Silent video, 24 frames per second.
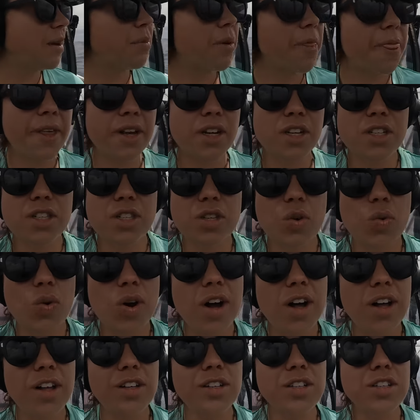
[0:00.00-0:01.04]
but there's
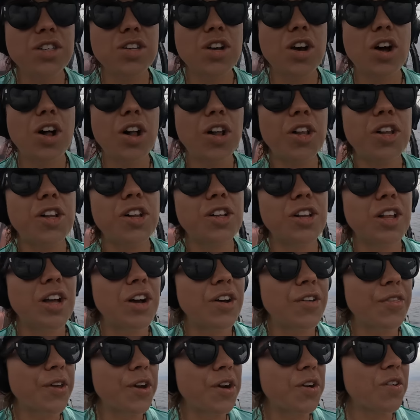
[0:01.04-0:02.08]
squalls all
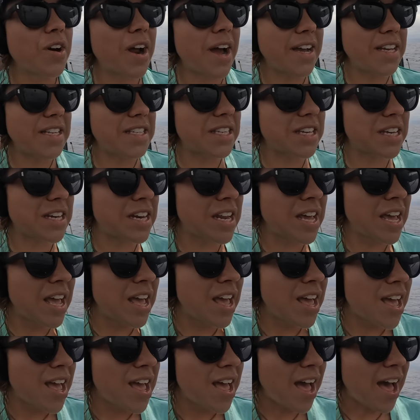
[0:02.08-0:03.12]
along the horizon.
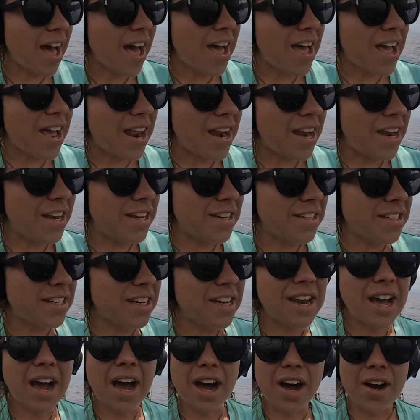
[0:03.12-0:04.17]
And
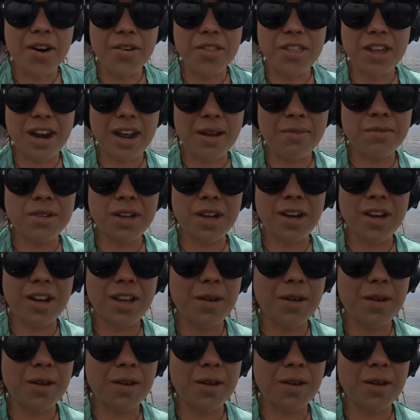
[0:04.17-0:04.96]
now that I'm done